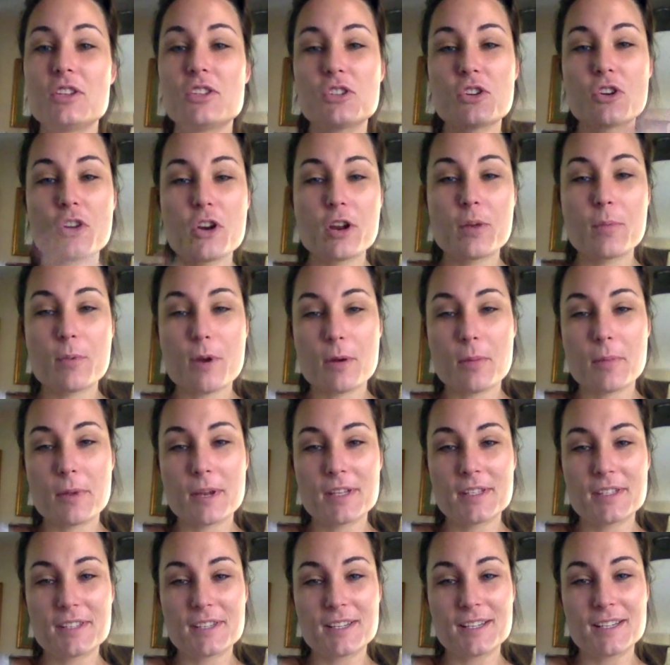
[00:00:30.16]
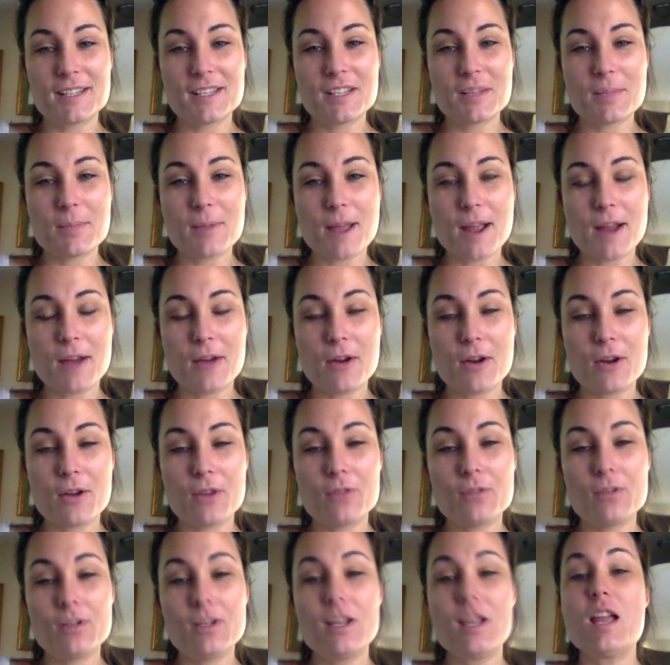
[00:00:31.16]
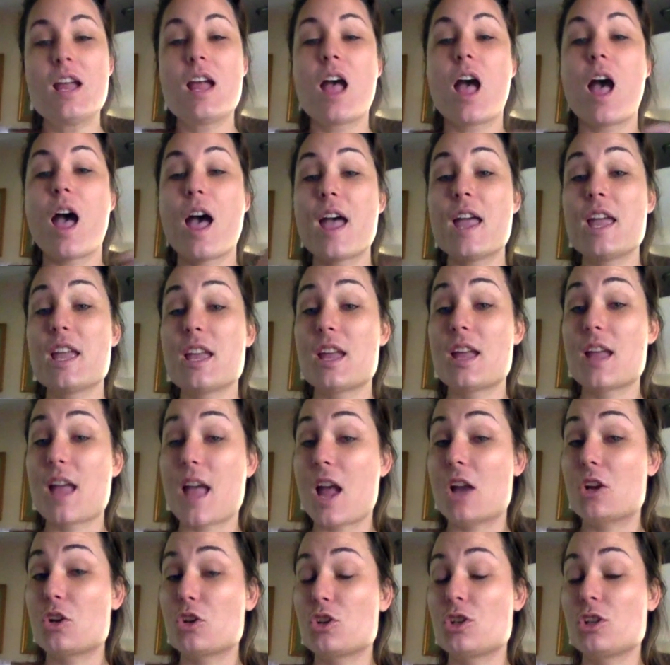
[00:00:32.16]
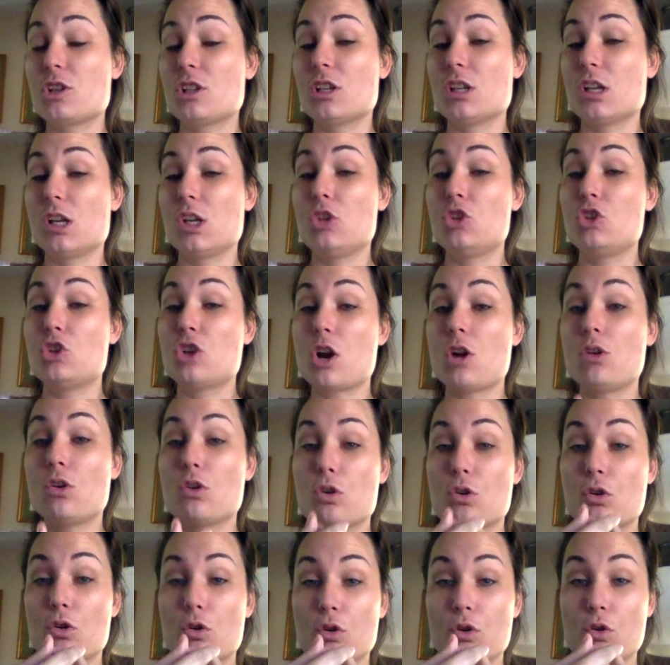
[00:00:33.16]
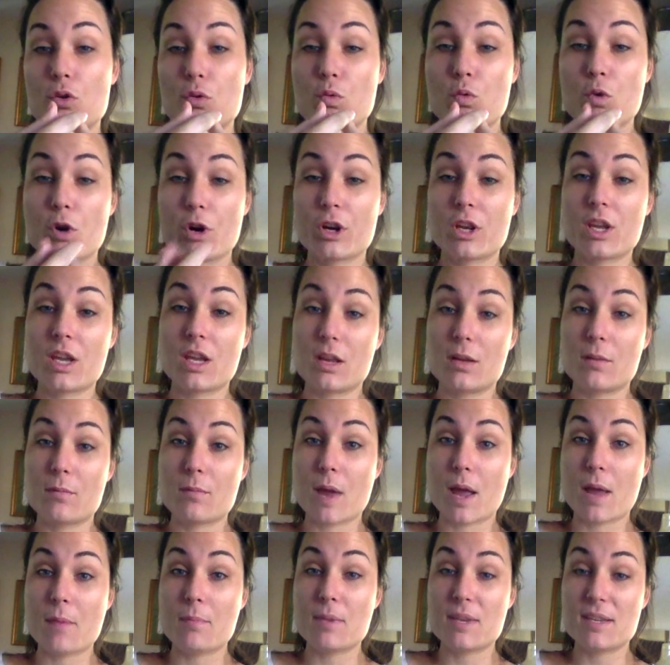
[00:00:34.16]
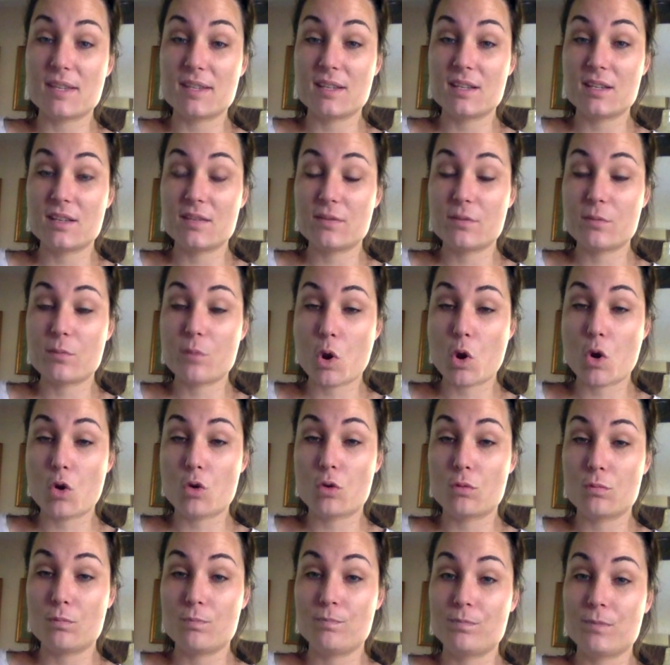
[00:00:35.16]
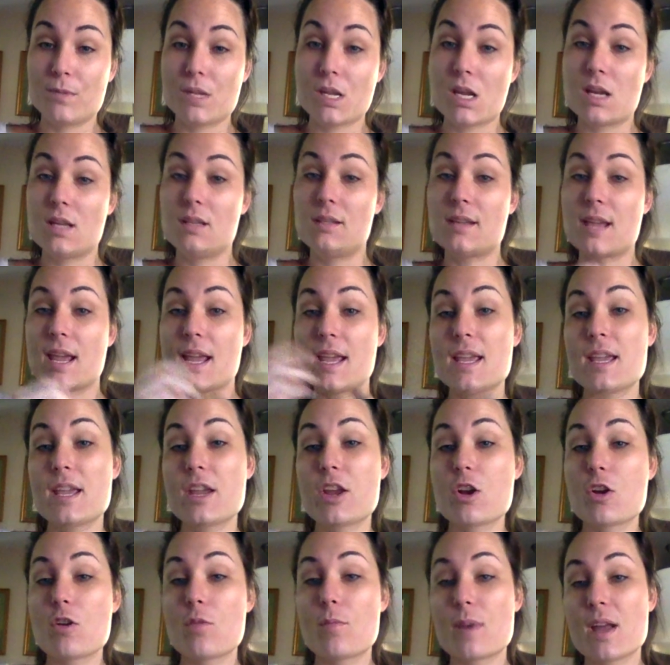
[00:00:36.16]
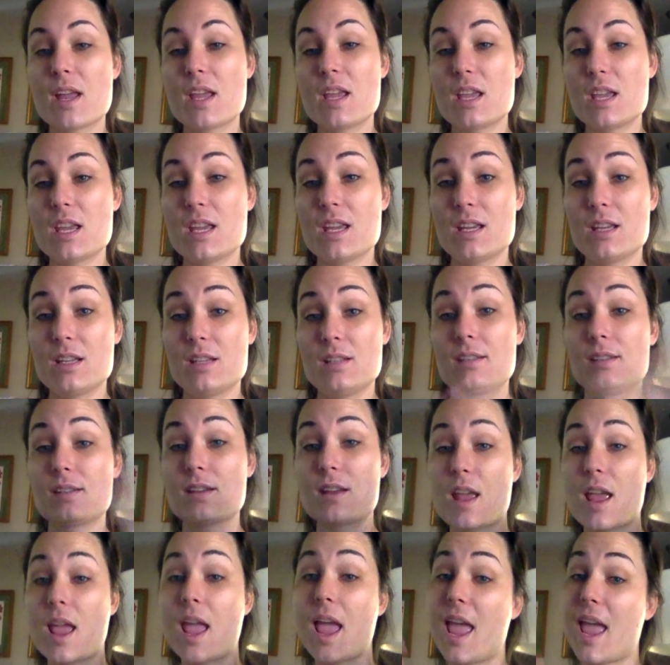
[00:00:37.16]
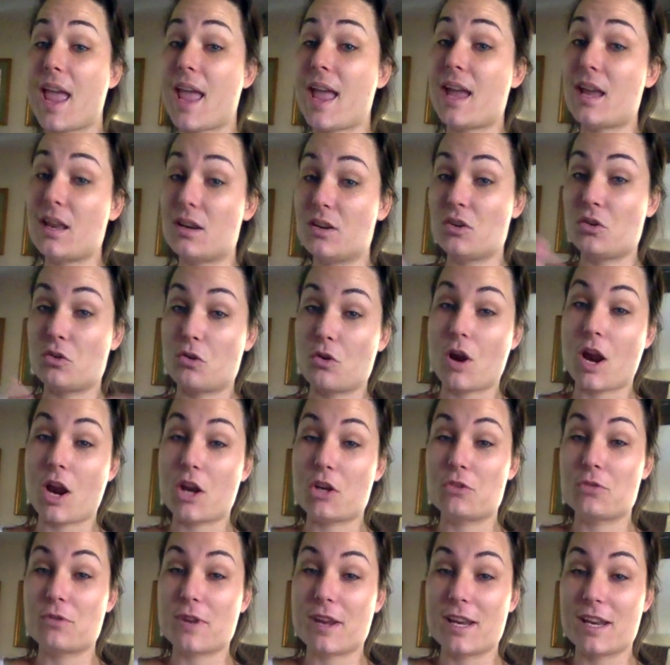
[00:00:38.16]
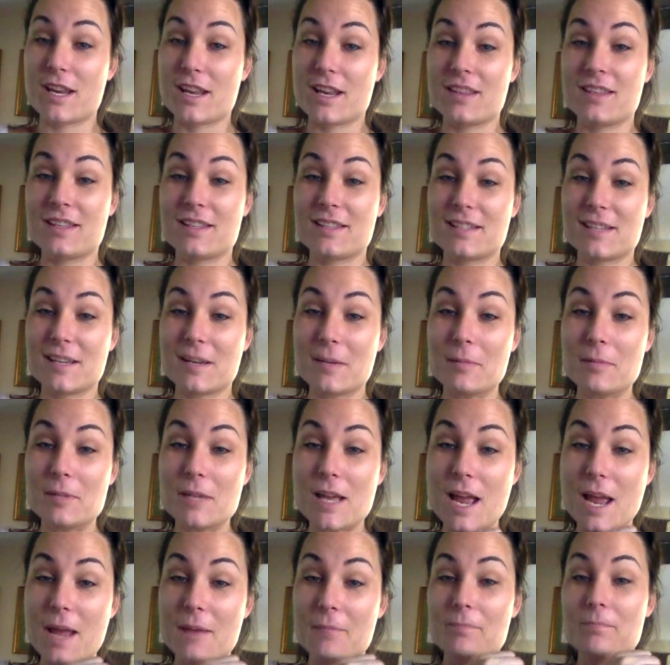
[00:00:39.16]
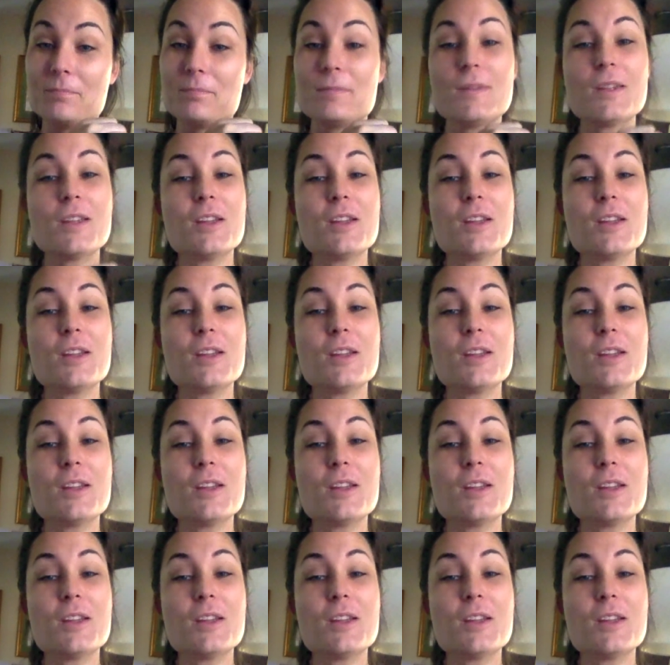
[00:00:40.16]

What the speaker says: Sorry about my son in the background. I actually juggle working my business from home, taking care of my kids, and graduating at the same time.